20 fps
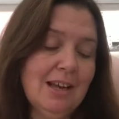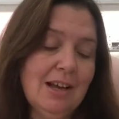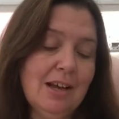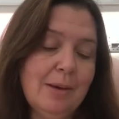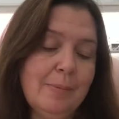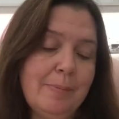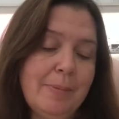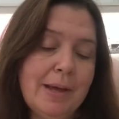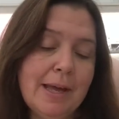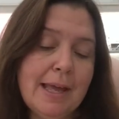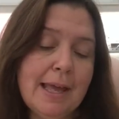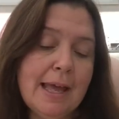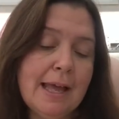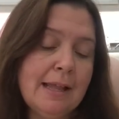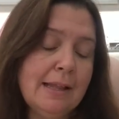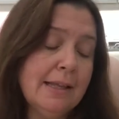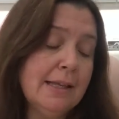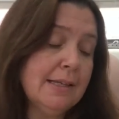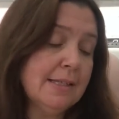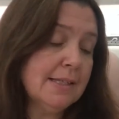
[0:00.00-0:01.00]
up my
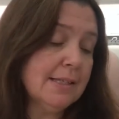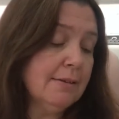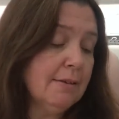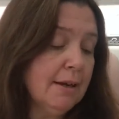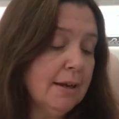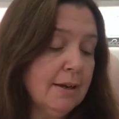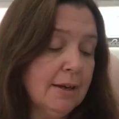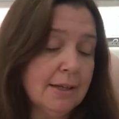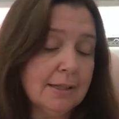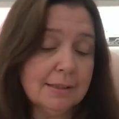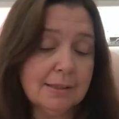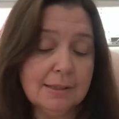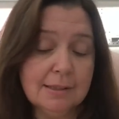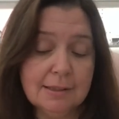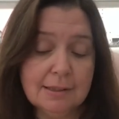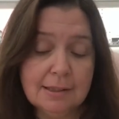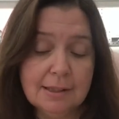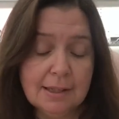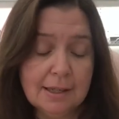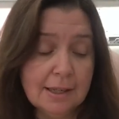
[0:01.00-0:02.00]
alley. So I got
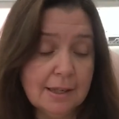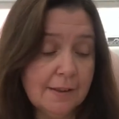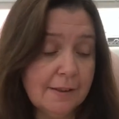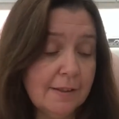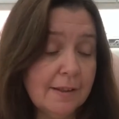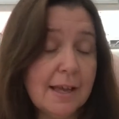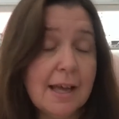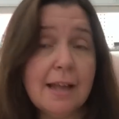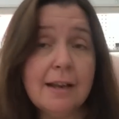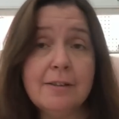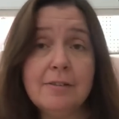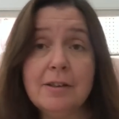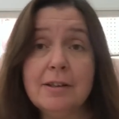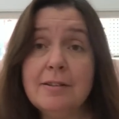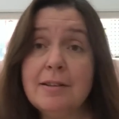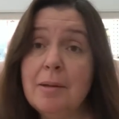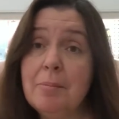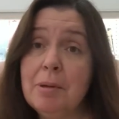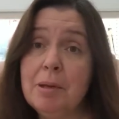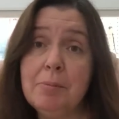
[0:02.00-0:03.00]
that. I thought
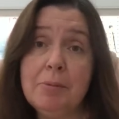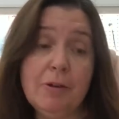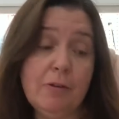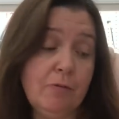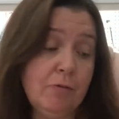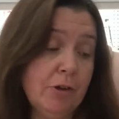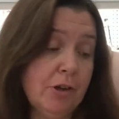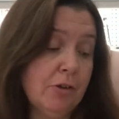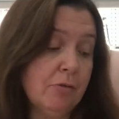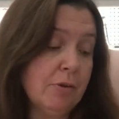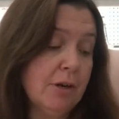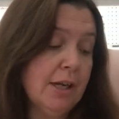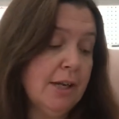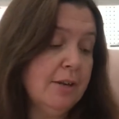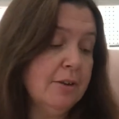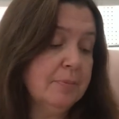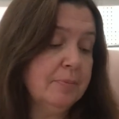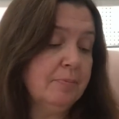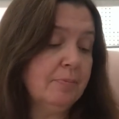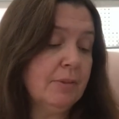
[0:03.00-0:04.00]
that might be a fun
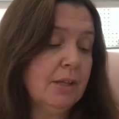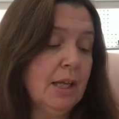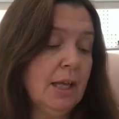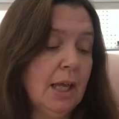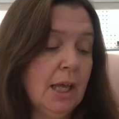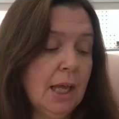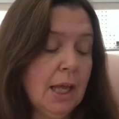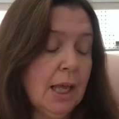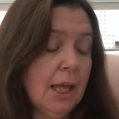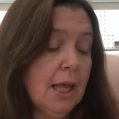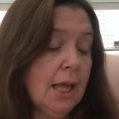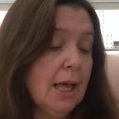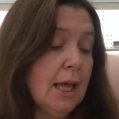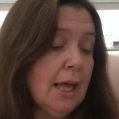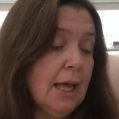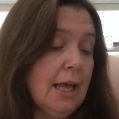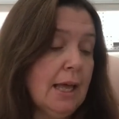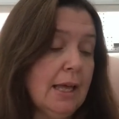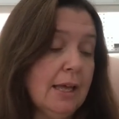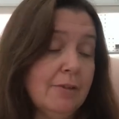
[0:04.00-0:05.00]
read
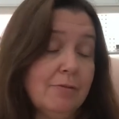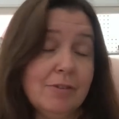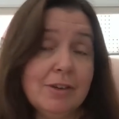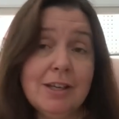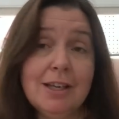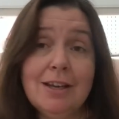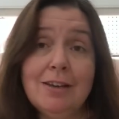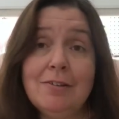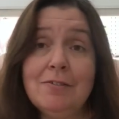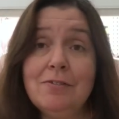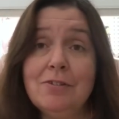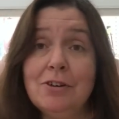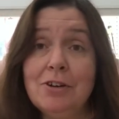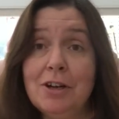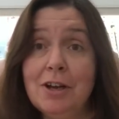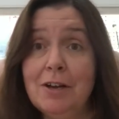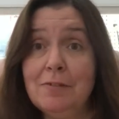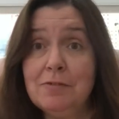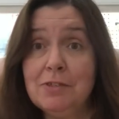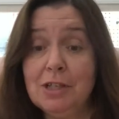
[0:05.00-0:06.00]
if I ever
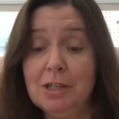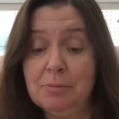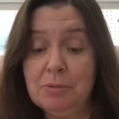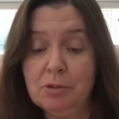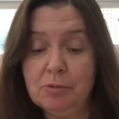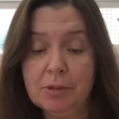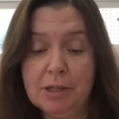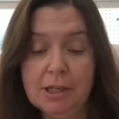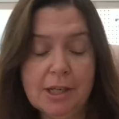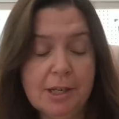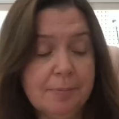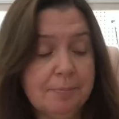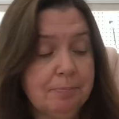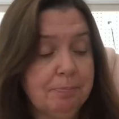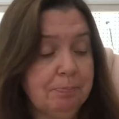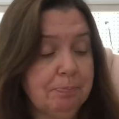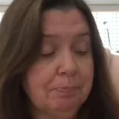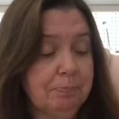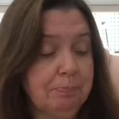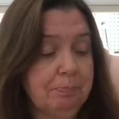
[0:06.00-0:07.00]
have time to read it.
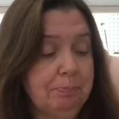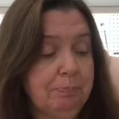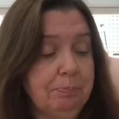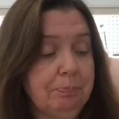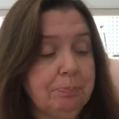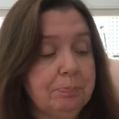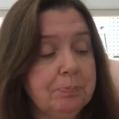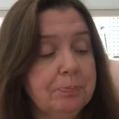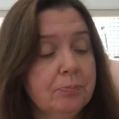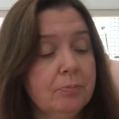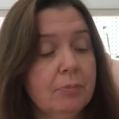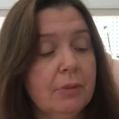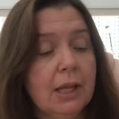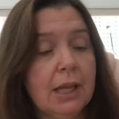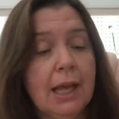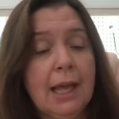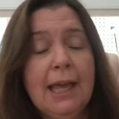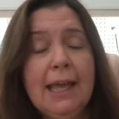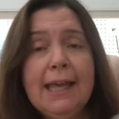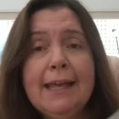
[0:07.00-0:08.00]

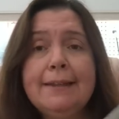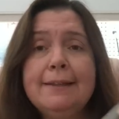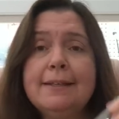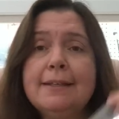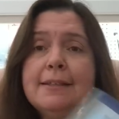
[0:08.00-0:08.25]
And